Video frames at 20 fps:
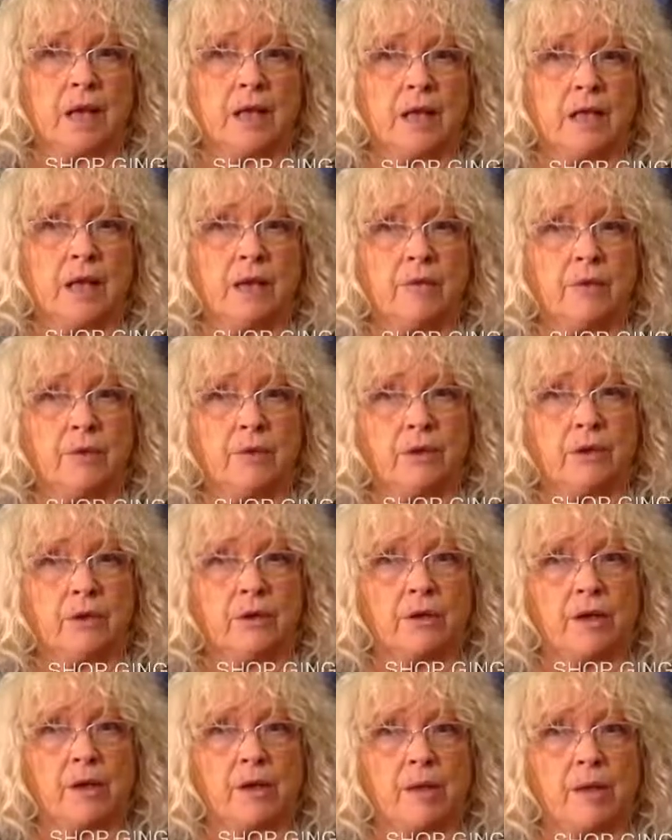that we're
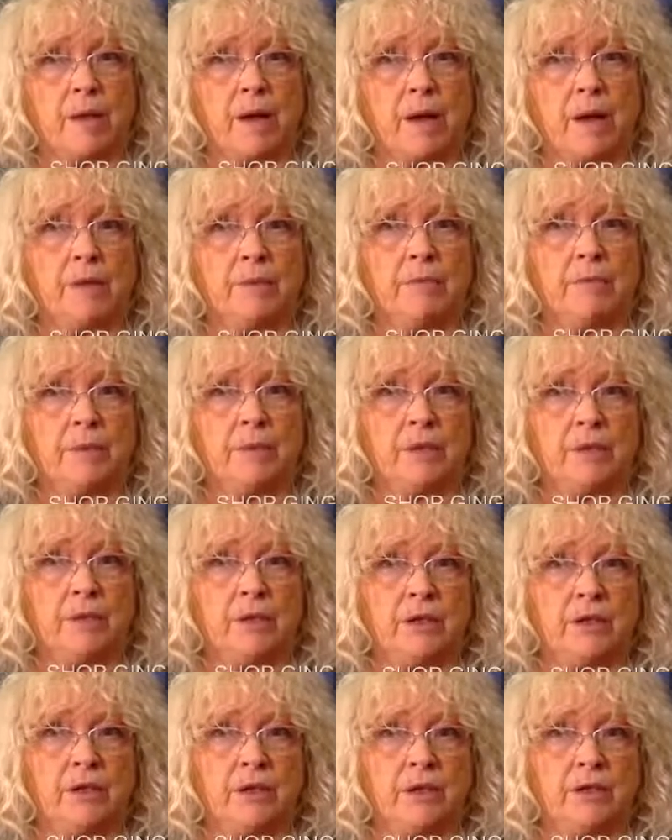talking about,
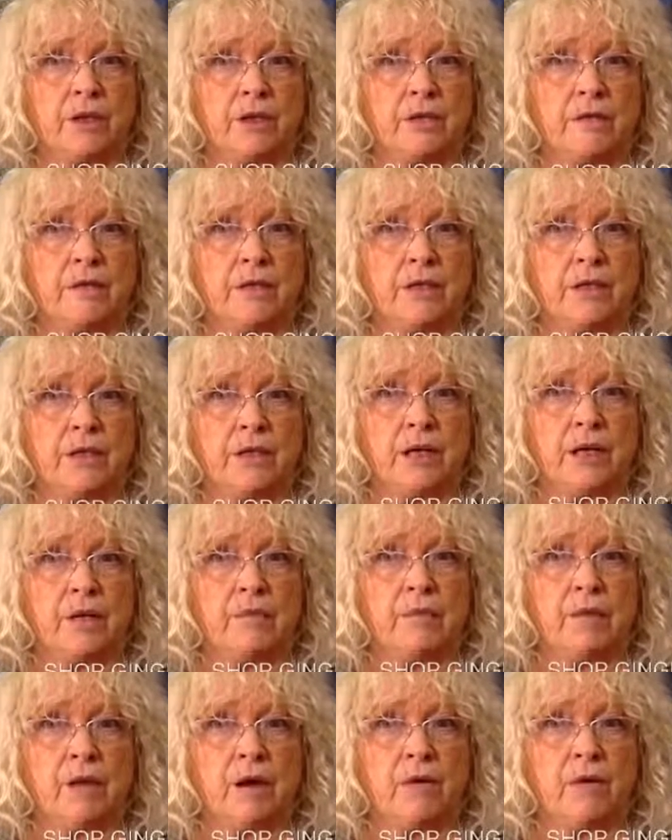building your self
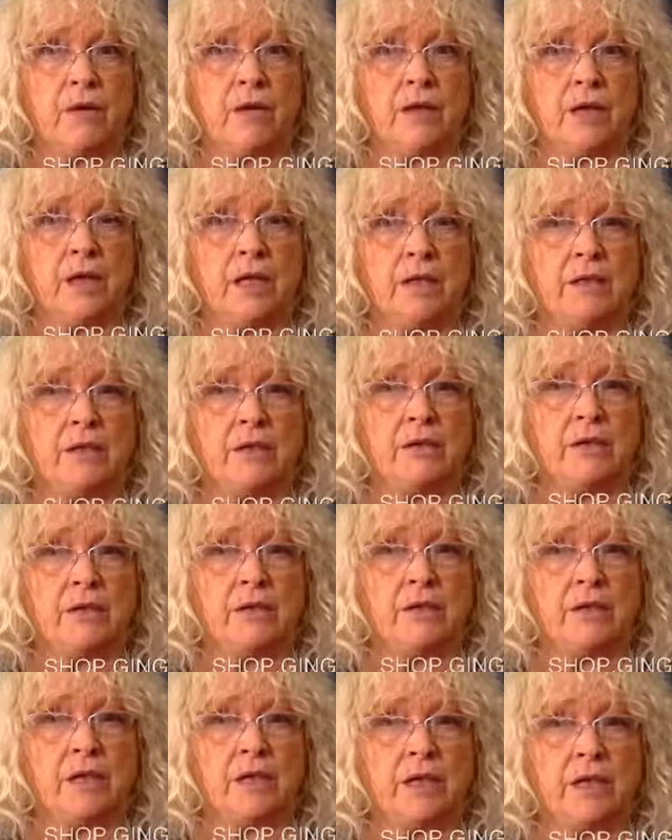esteem, going into
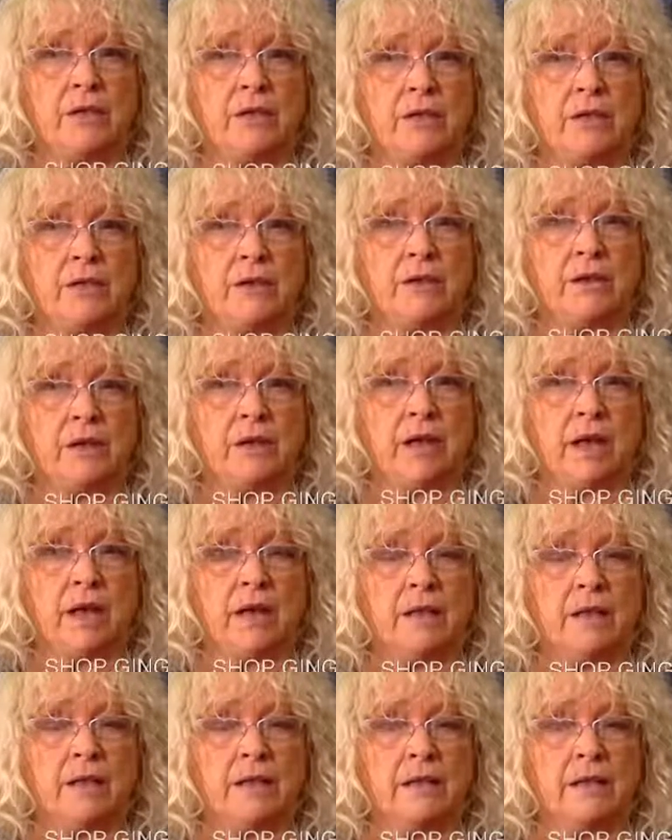the inner
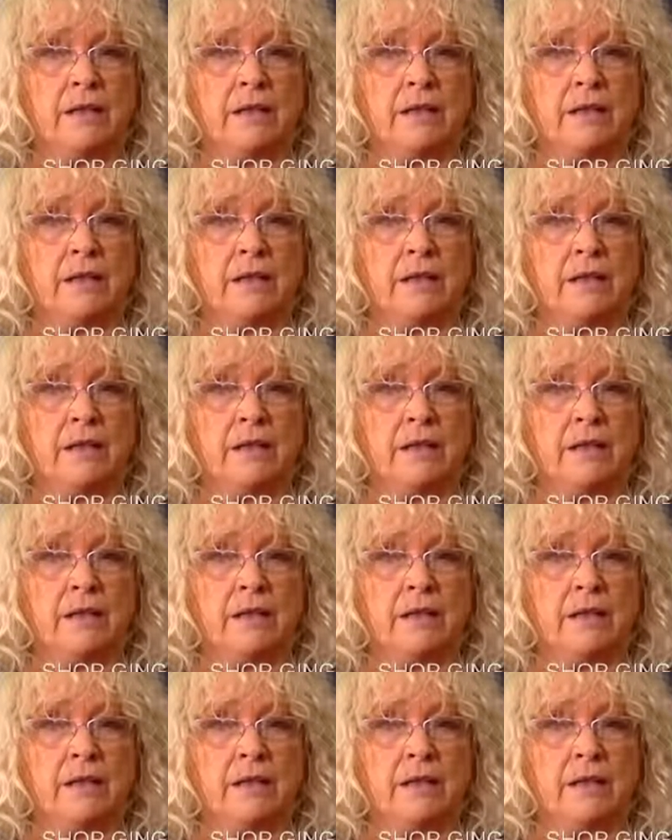net